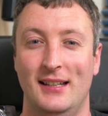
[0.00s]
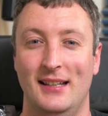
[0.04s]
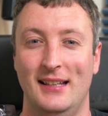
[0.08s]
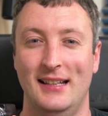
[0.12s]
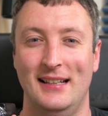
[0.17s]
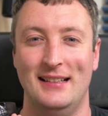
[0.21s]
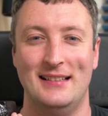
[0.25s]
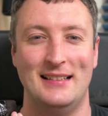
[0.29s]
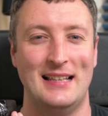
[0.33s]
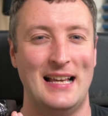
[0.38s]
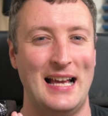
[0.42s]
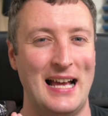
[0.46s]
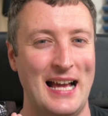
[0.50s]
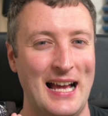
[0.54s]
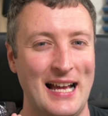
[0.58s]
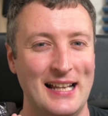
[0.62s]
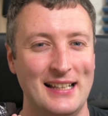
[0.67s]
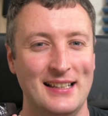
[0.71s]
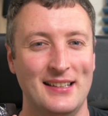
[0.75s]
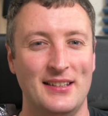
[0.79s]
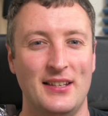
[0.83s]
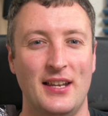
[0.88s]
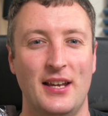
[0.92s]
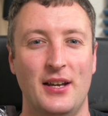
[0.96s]
It's
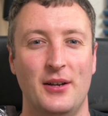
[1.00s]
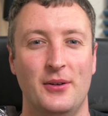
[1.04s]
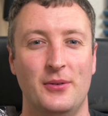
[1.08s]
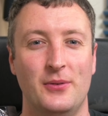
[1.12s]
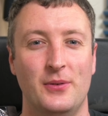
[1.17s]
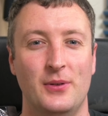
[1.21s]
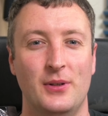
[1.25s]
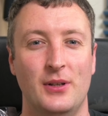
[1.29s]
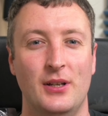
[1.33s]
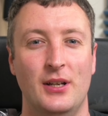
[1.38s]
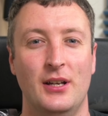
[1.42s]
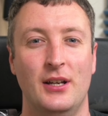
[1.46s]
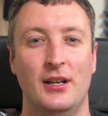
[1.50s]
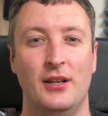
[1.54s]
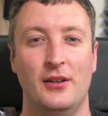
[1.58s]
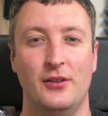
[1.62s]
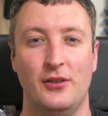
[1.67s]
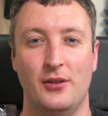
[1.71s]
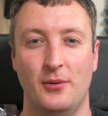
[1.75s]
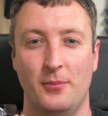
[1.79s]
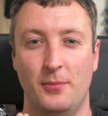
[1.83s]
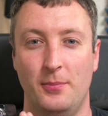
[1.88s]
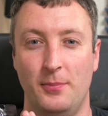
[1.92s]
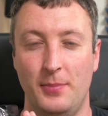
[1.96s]
hands down
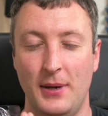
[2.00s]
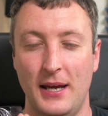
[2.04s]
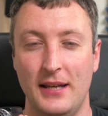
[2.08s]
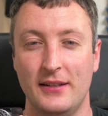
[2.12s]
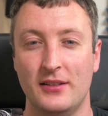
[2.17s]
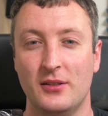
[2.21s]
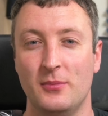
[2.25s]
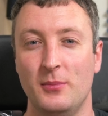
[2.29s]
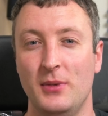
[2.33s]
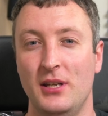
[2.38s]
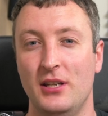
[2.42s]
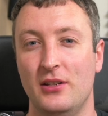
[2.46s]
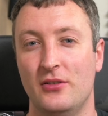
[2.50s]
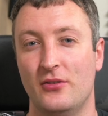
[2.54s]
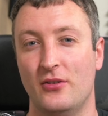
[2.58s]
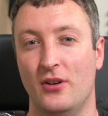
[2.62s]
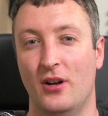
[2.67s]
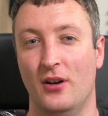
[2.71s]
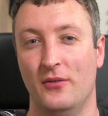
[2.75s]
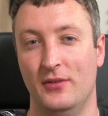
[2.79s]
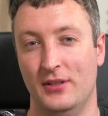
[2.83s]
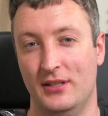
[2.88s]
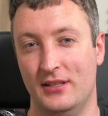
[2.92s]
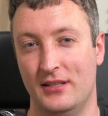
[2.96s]
the best meter
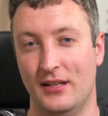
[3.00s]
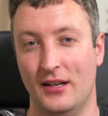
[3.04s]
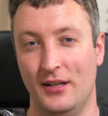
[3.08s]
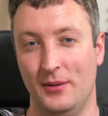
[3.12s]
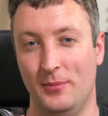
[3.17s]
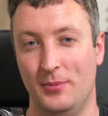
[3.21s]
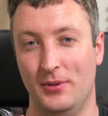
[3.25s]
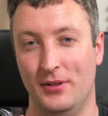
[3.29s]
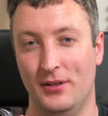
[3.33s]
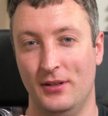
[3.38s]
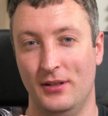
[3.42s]
of its type.